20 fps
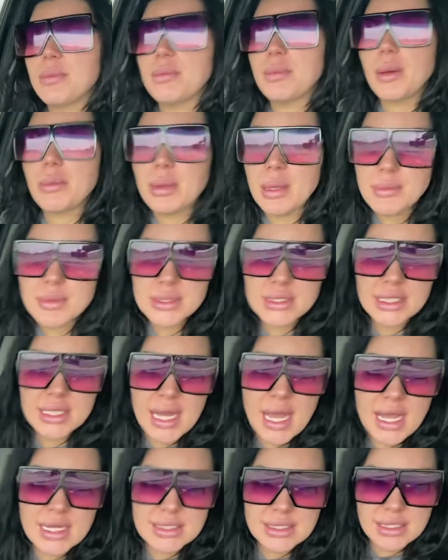But people did
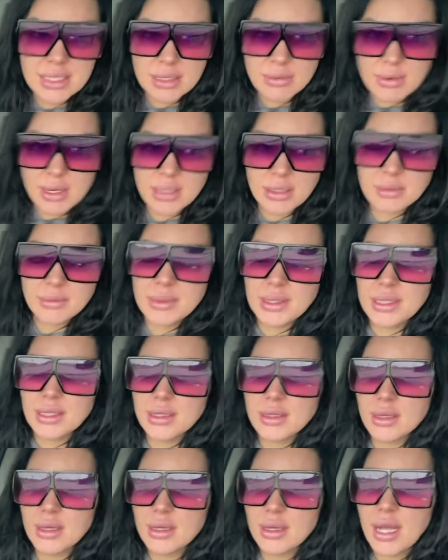ask, and I wanted to
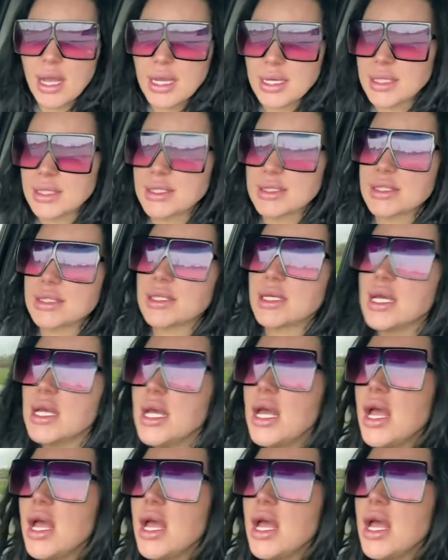be honest.